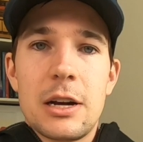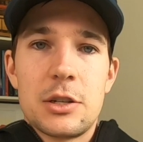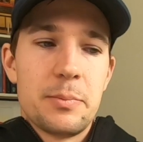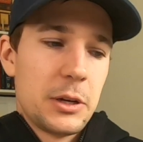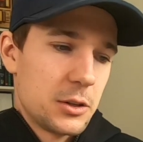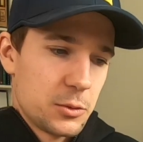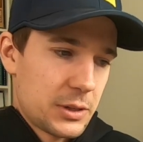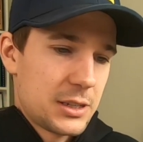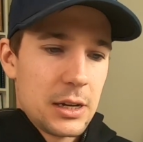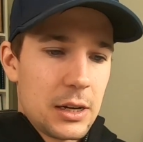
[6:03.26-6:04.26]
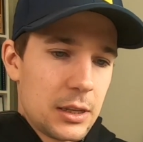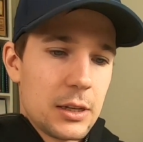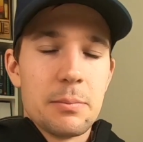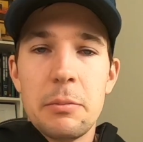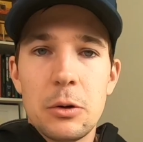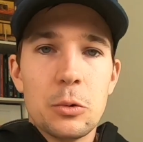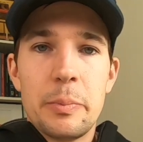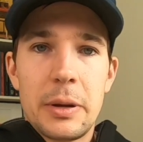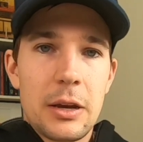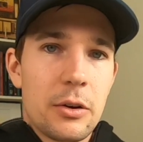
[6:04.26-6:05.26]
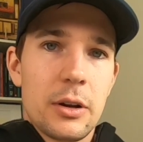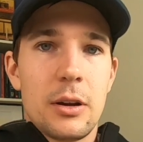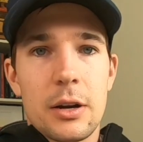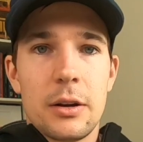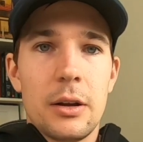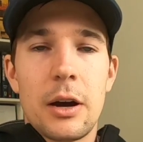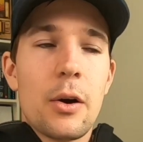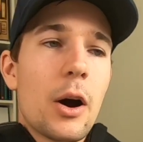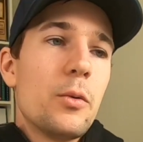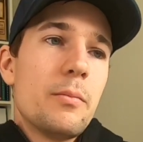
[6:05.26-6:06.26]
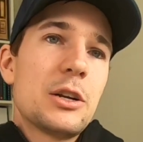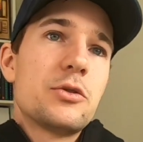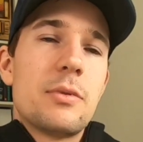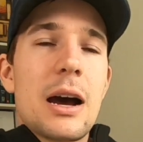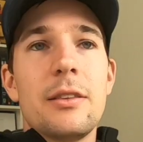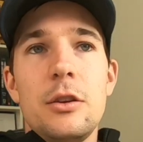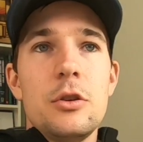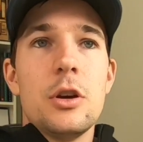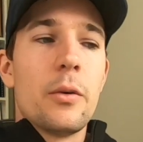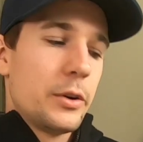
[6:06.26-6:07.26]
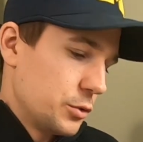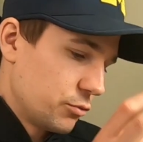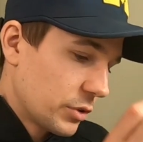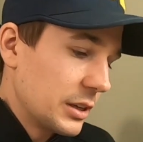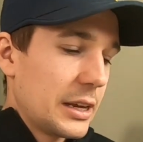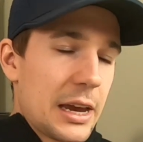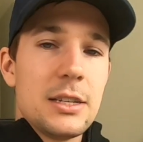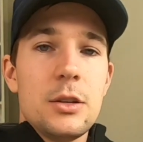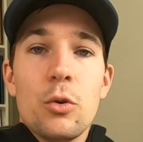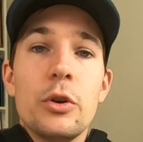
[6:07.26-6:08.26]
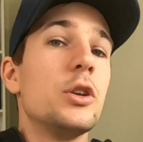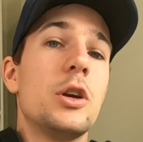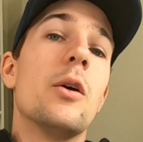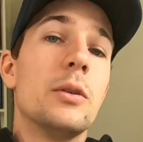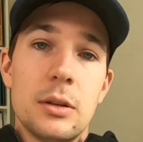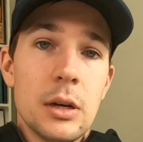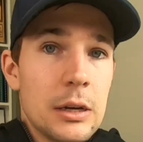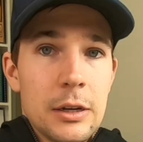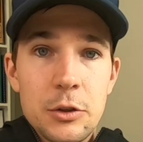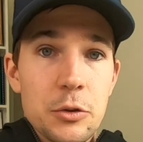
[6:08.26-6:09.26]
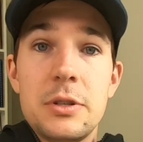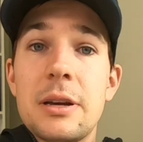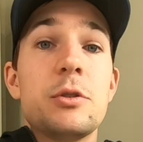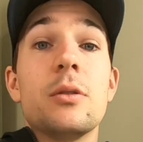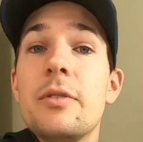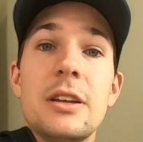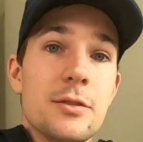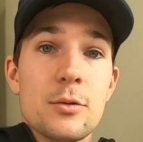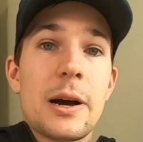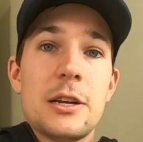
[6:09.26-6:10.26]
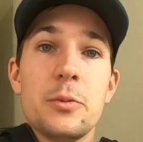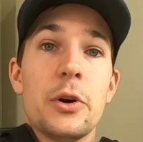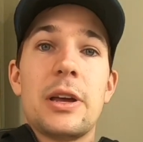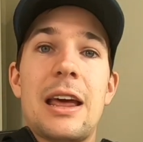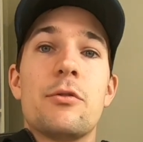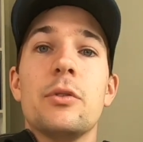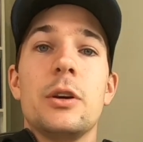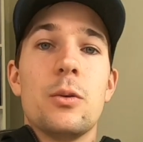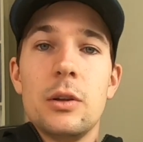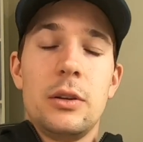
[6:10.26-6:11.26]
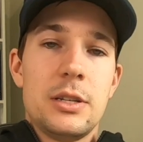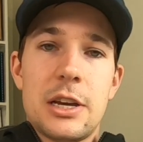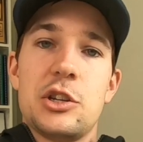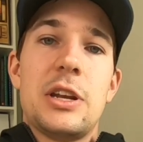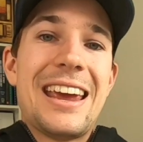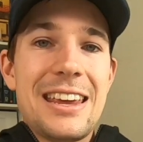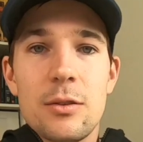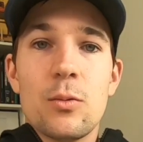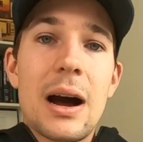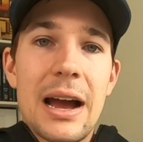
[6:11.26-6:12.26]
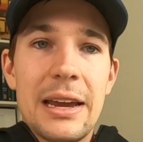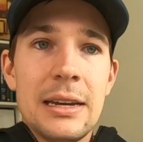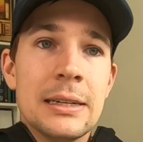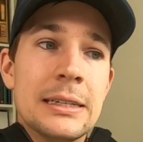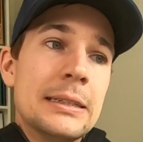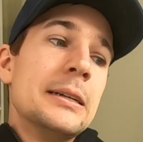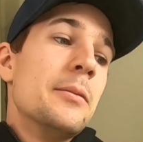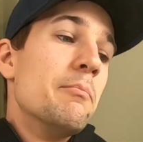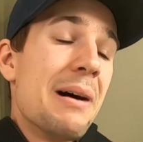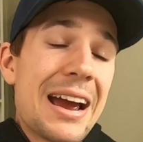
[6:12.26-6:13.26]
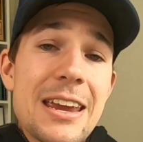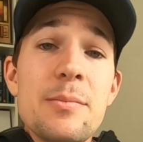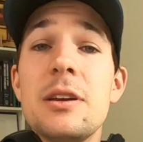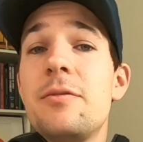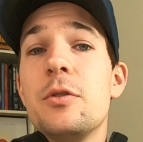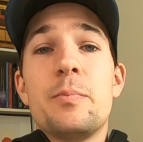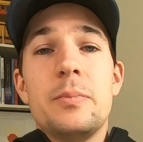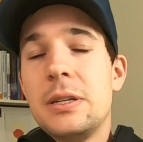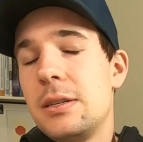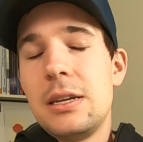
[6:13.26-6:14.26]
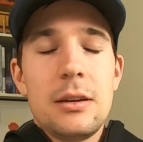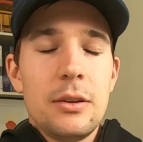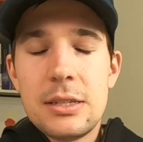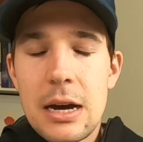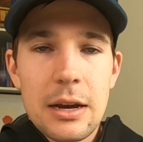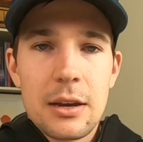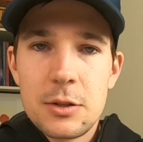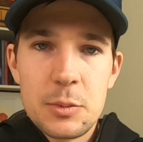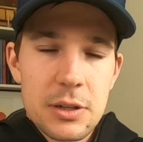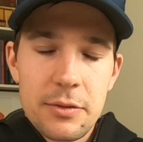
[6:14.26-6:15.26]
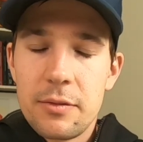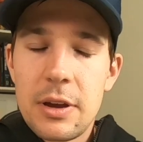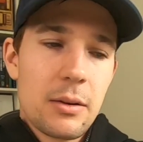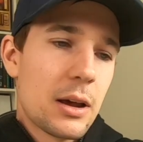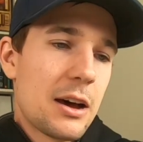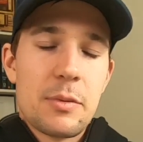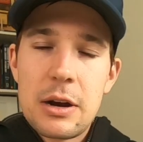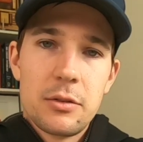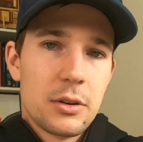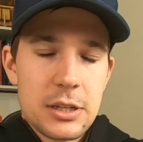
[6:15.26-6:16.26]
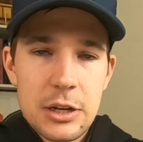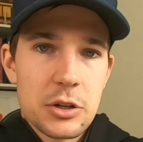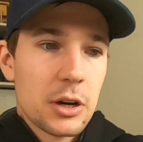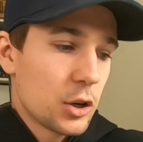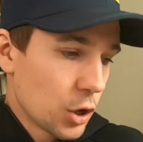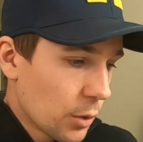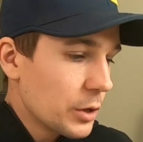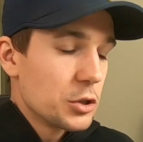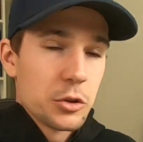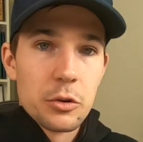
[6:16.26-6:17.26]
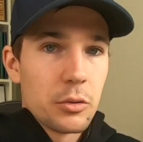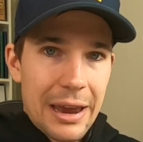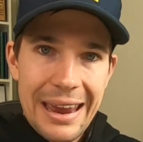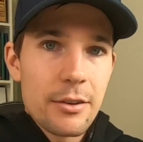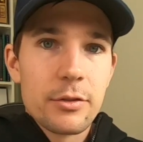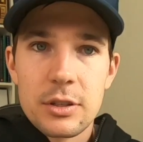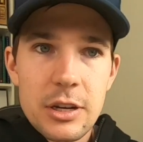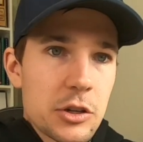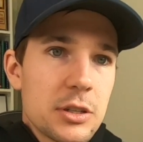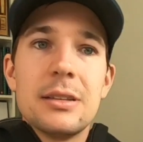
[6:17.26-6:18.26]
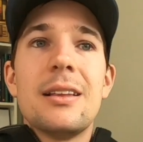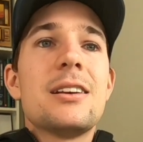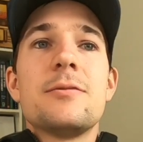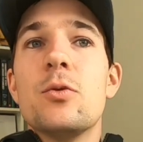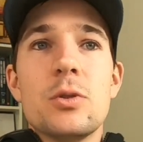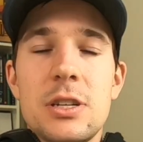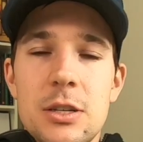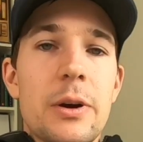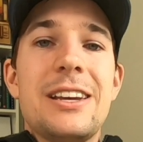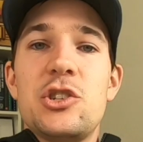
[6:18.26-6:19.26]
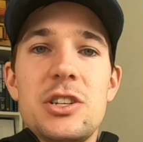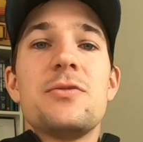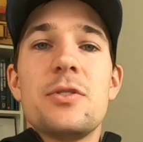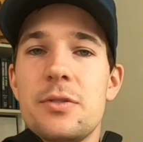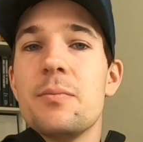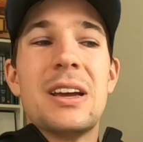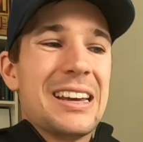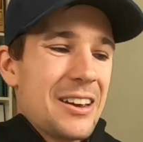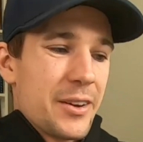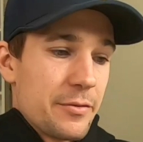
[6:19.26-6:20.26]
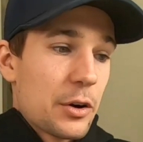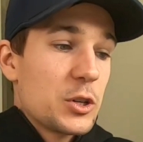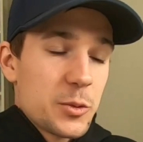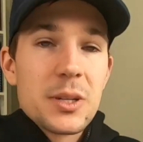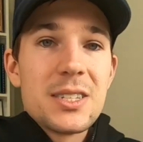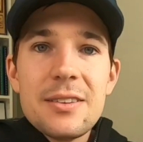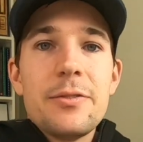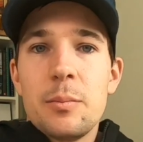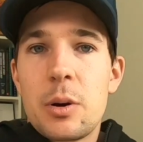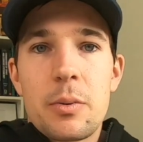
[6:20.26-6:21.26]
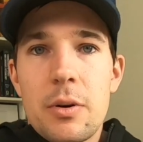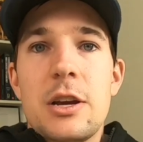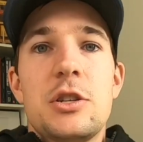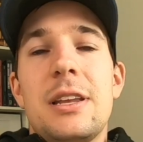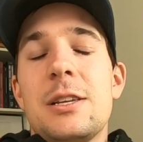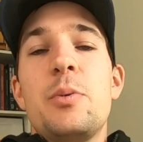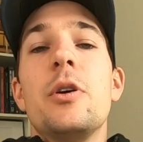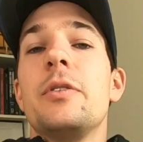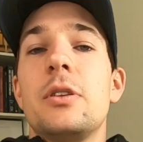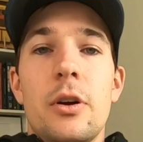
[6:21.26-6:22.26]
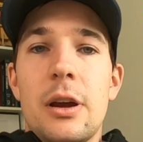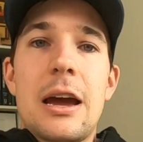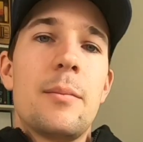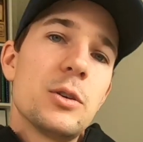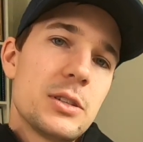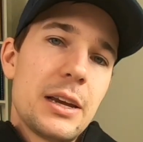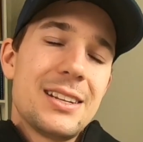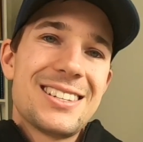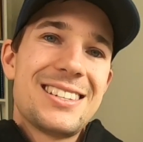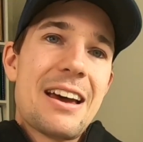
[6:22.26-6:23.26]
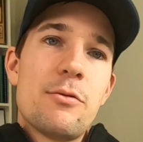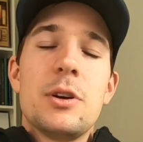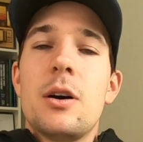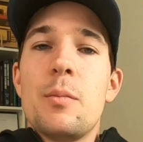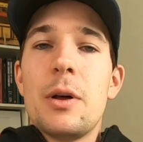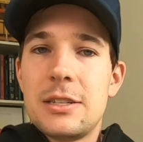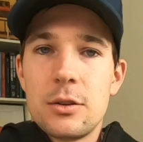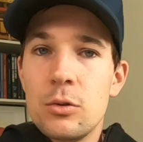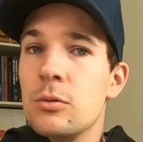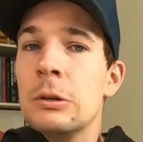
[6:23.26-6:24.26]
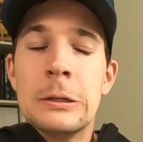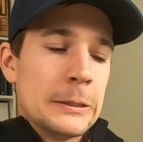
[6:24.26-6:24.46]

much, because we're sitting in this middle period kind of, I would much rather you go and do really easy, or you go and do some sort of interval-based work and have a really quality session either way. Maybe if you're particularly targeting a specific event, half marathon, etc., go and do a handful of sessions in the last 4 or 6 weeks just for some very specific preparation. That's perfectly okay. I'm not saying it doesn't have a time and place at all.